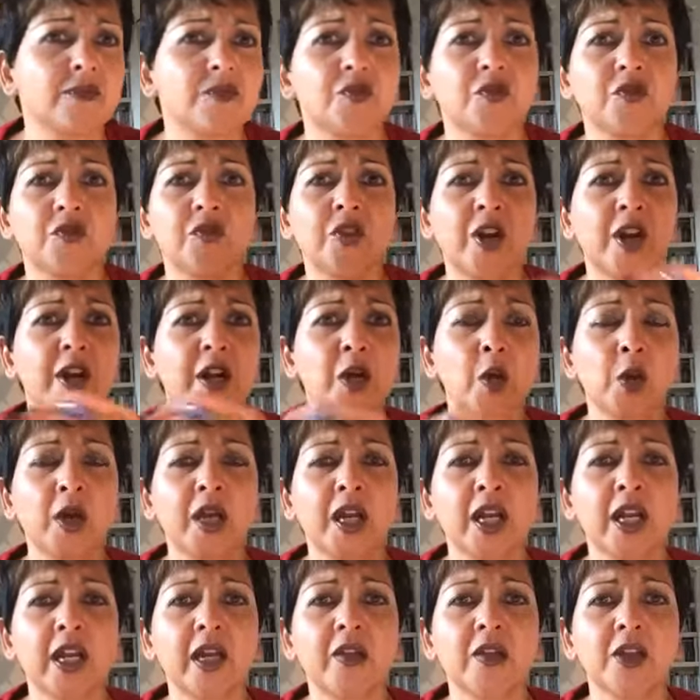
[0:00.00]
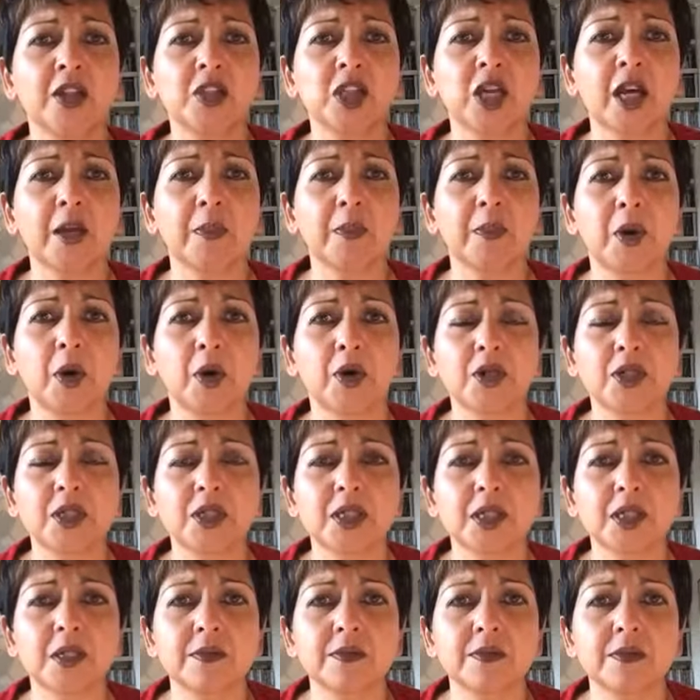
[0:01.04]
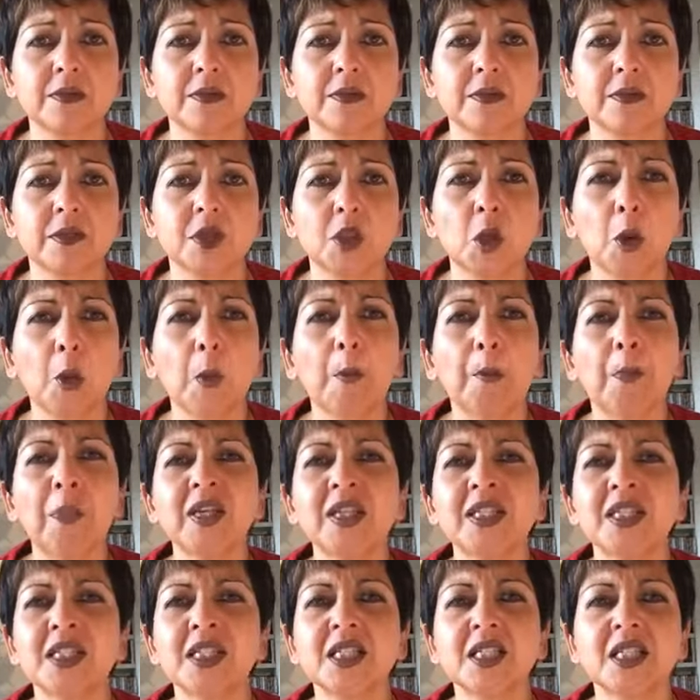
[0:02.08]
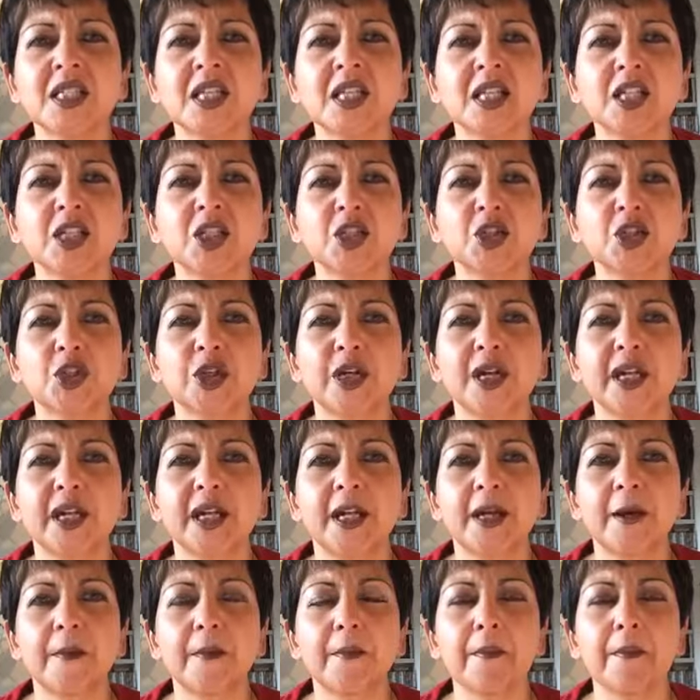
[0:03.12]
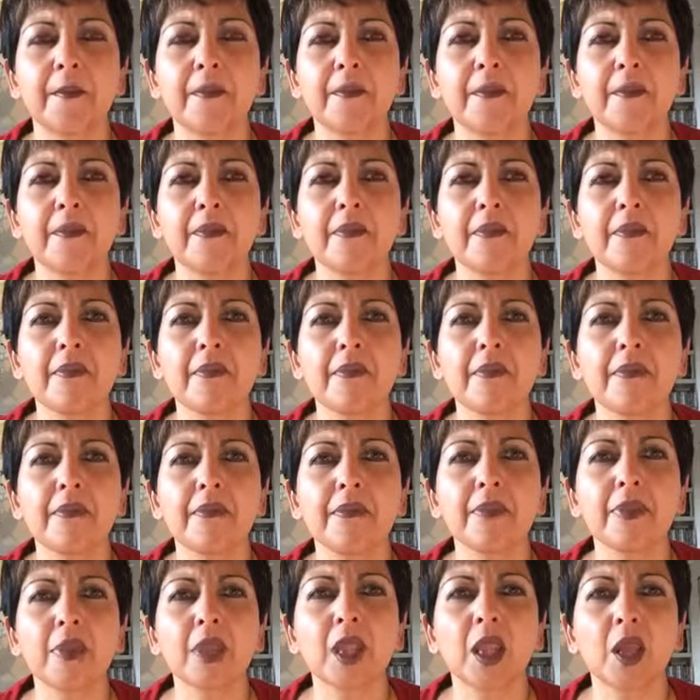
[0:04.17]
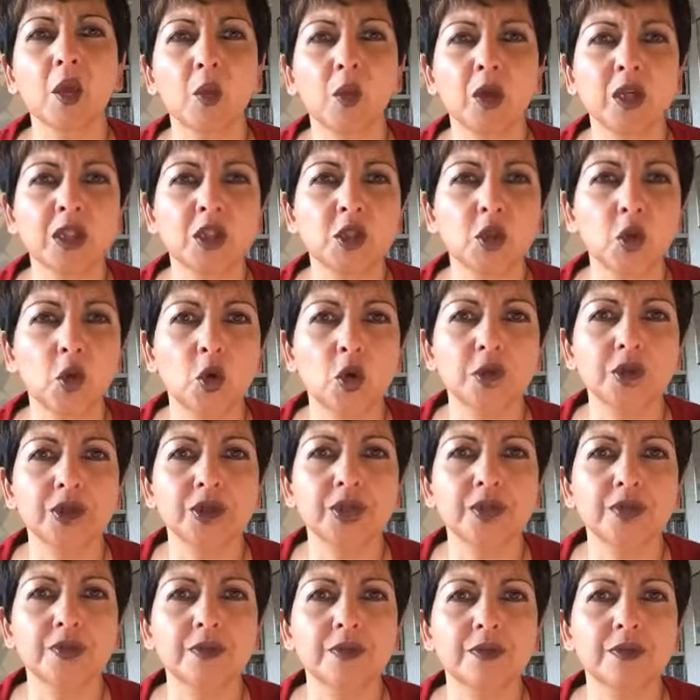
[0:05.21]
Very quickly on the chat box. So Business English Trainer. What is yours?